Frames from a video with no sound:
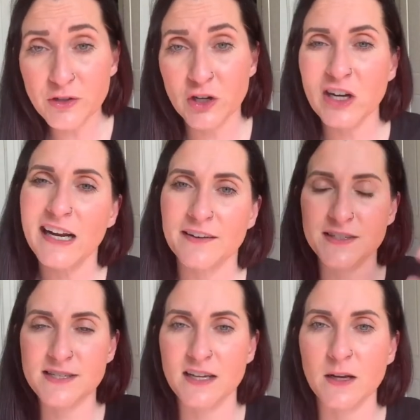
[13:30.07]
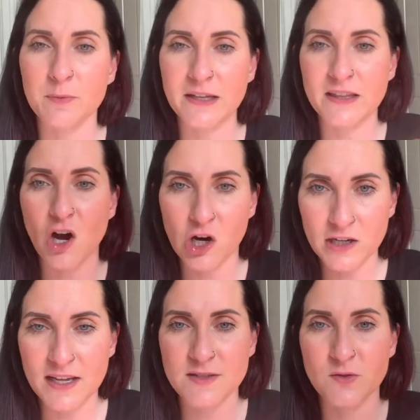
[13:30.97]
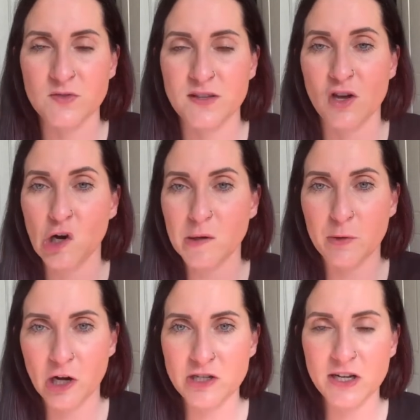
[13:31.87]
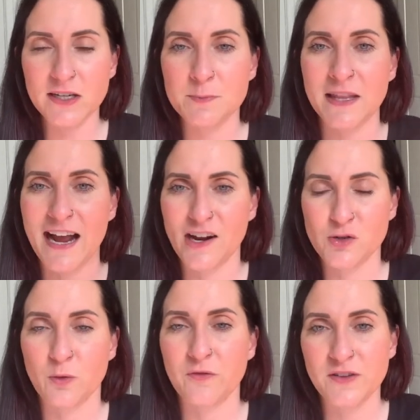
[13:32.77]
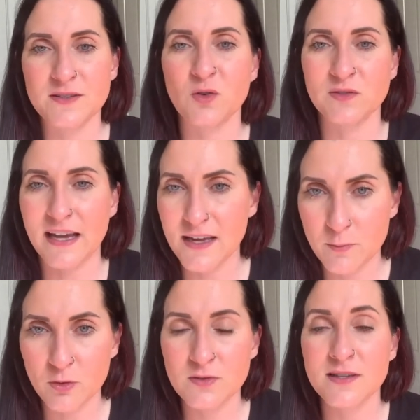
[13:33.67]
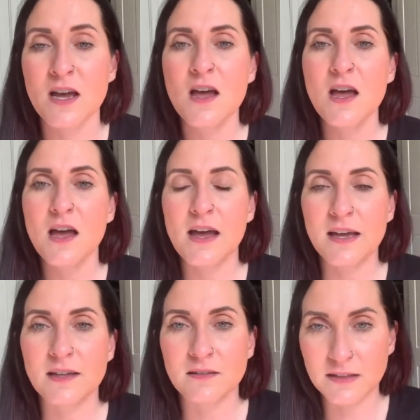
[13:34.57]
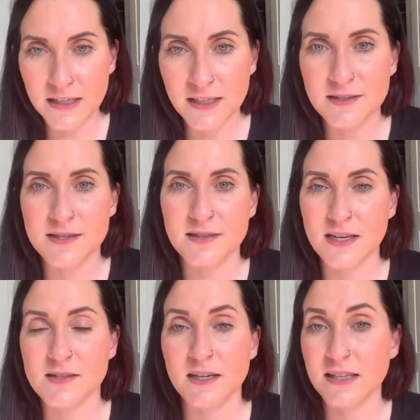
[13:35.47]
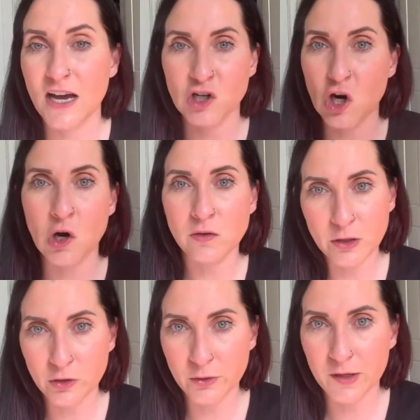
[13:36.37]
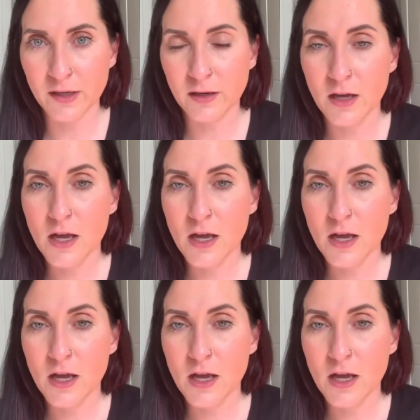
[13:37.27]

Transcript: You're going to have to set up like the art easels and the art projects, but the actual physical tables and linens and things like that are all included.